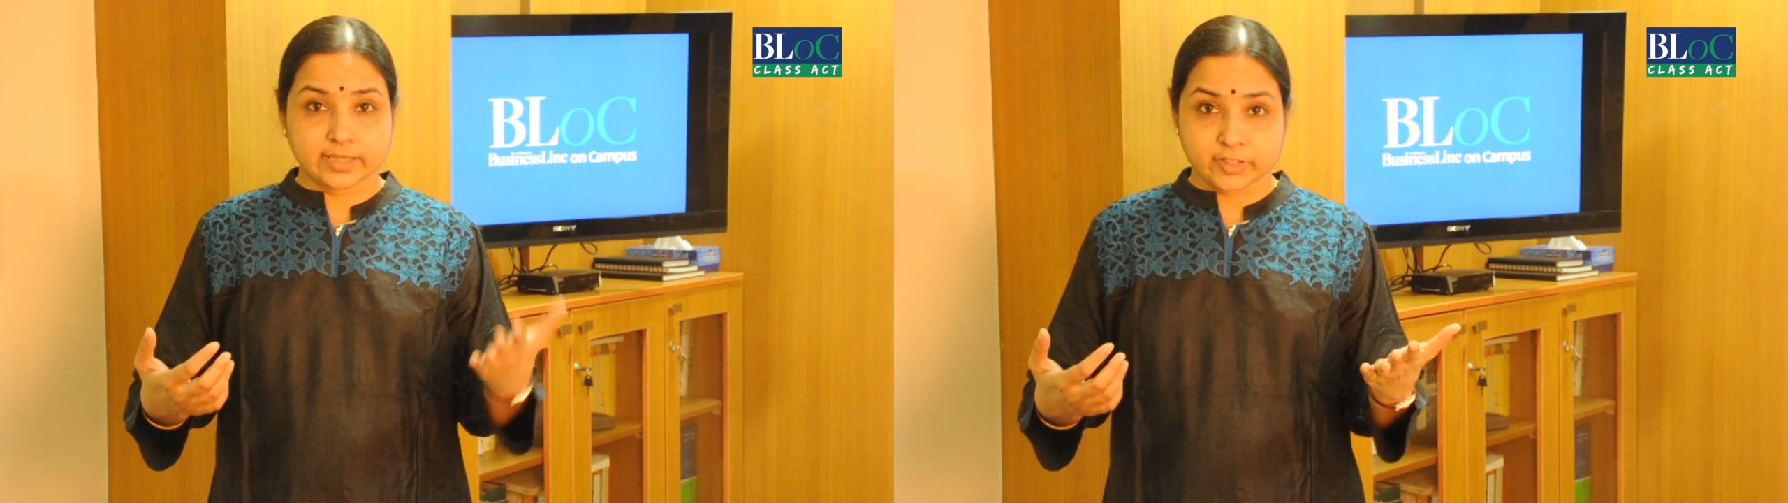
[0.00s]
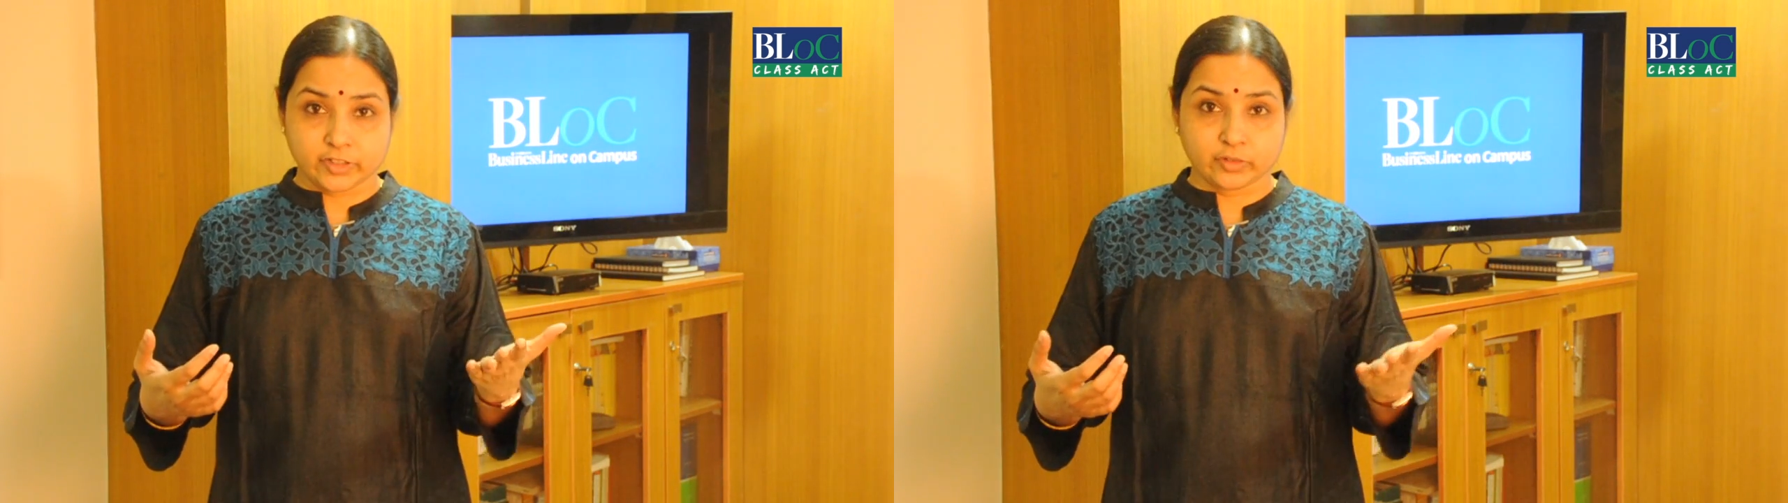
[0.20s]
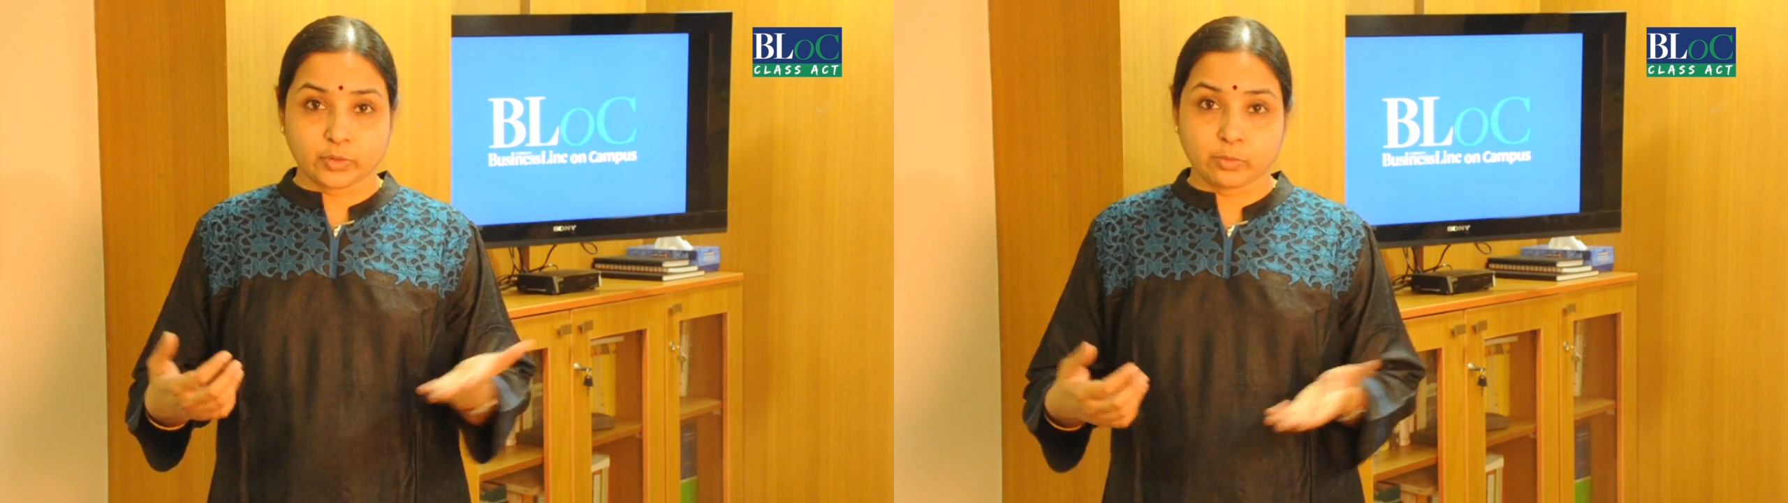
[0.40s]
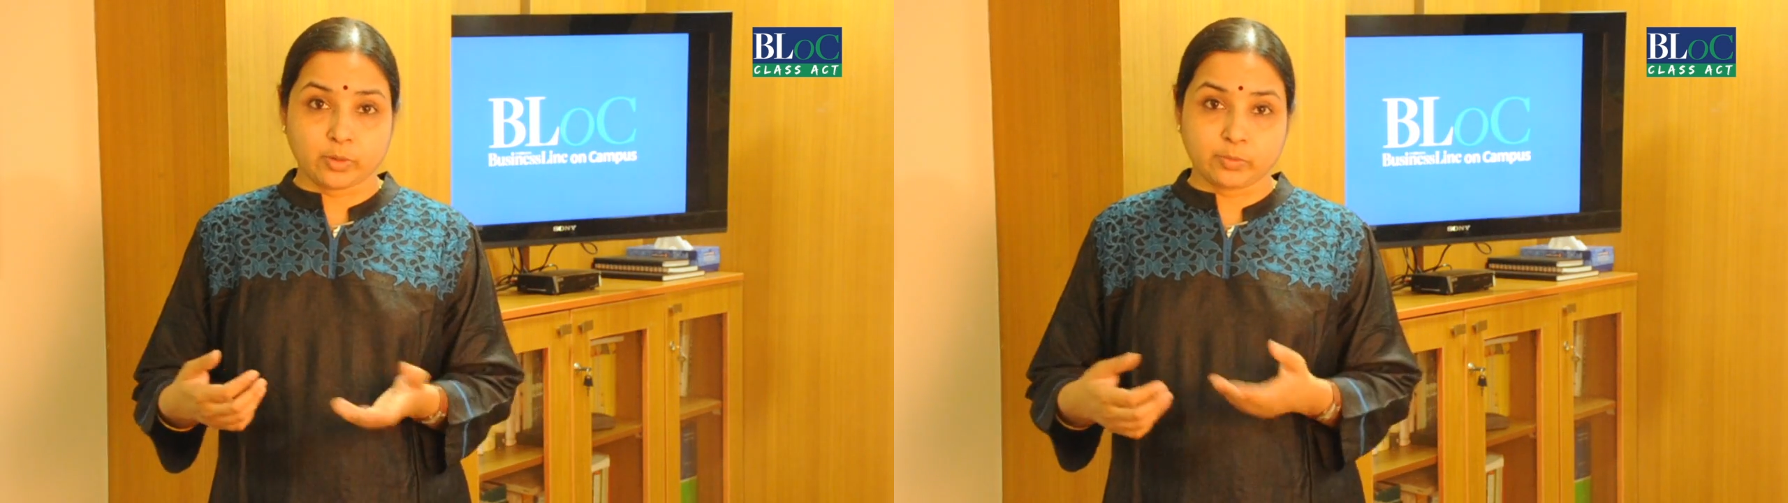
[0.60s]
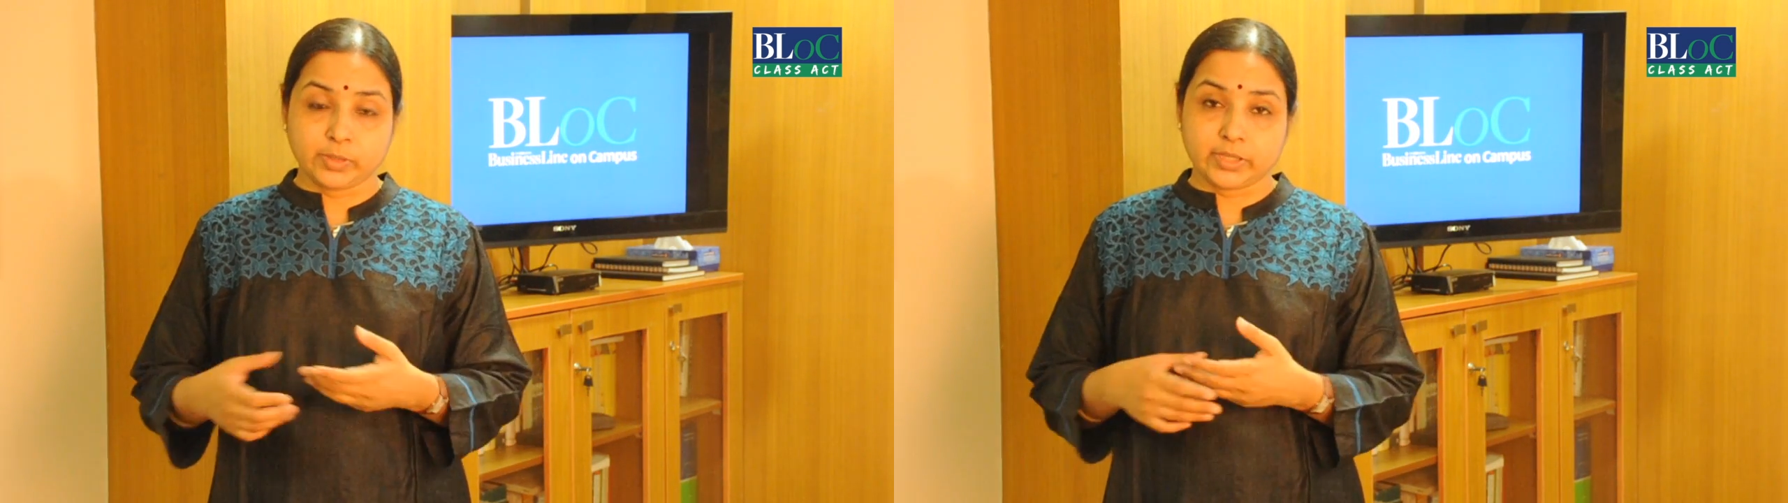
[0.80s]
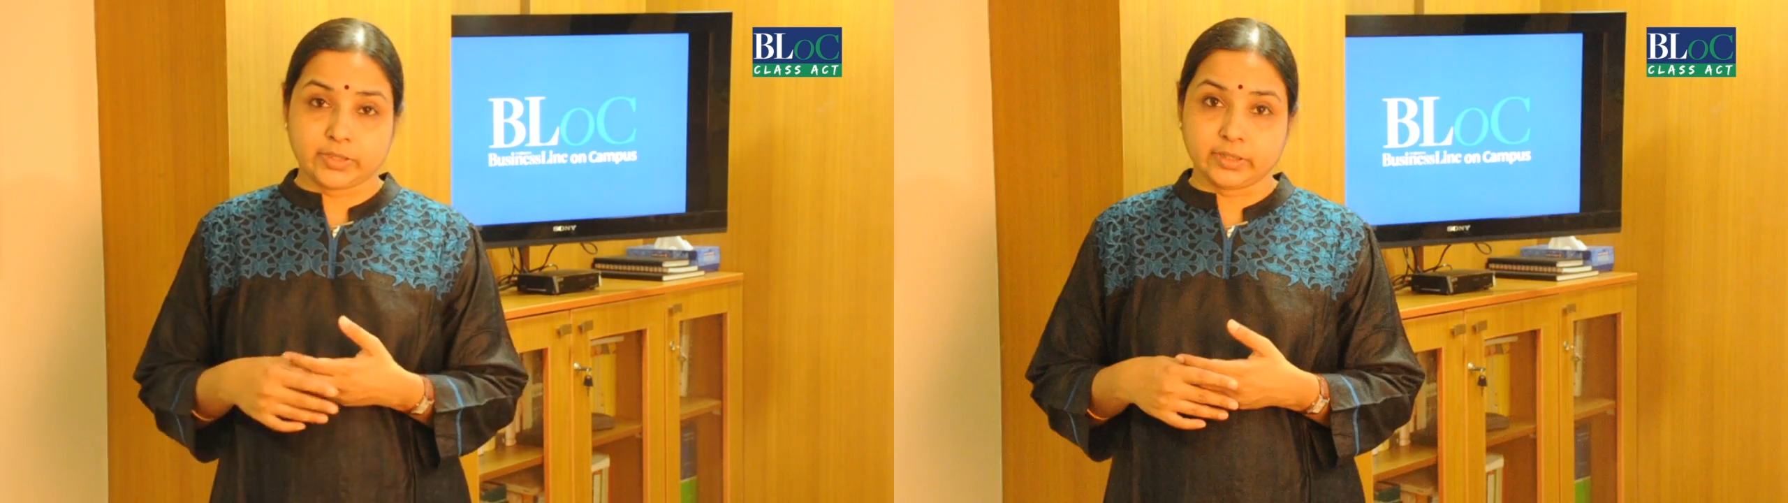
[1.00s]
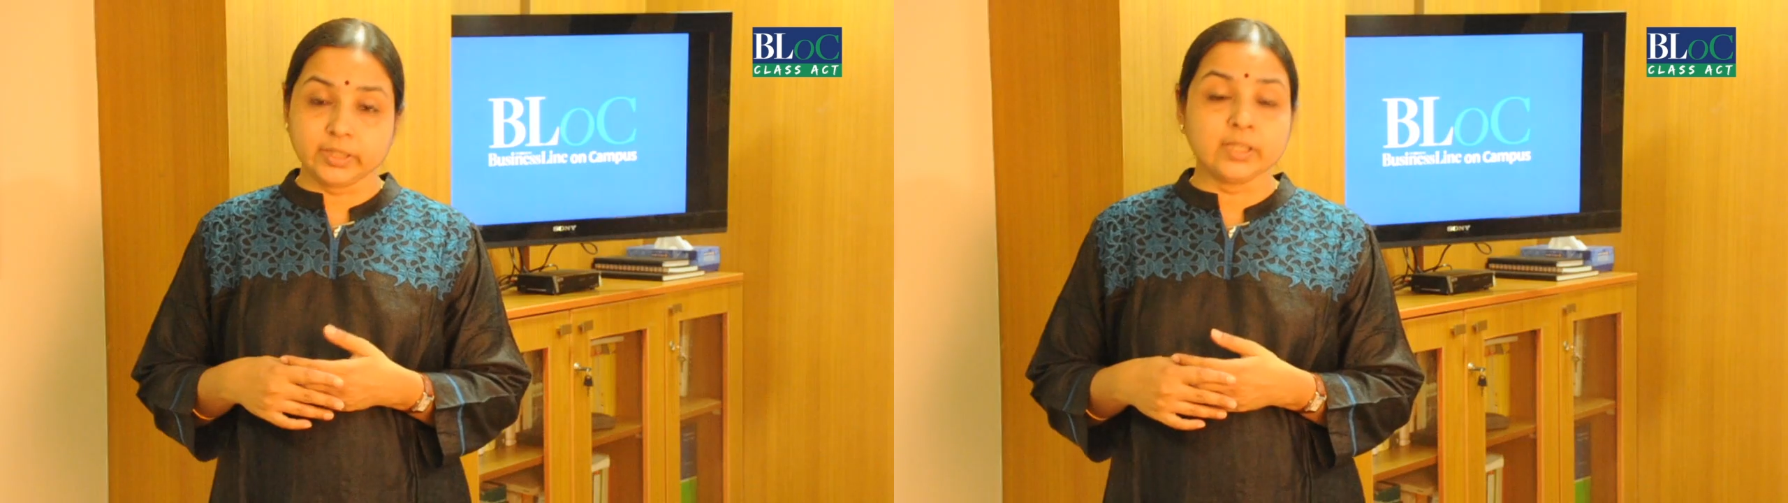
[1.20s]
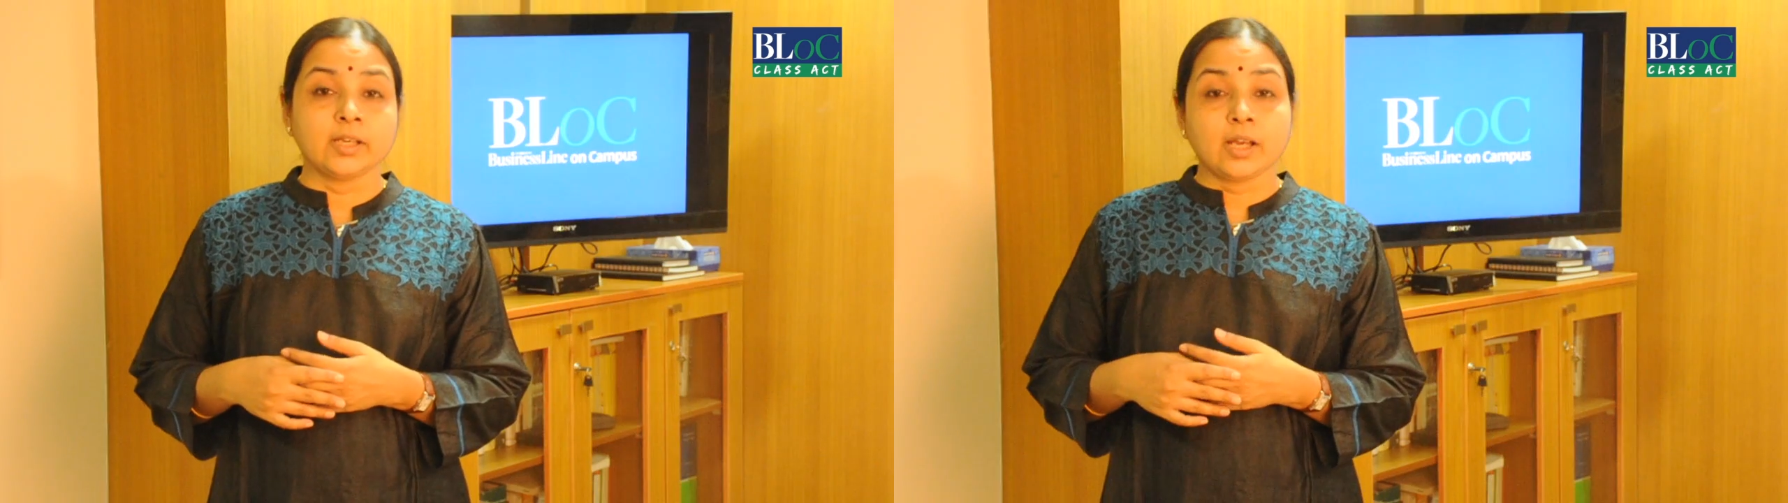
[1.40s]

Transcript: section of the population.